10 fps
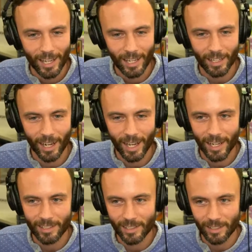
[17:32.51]
And I
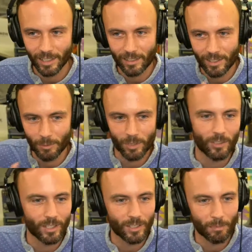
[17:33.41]
had seen that some
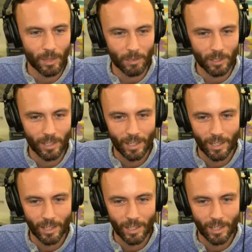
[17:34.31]
students, maybe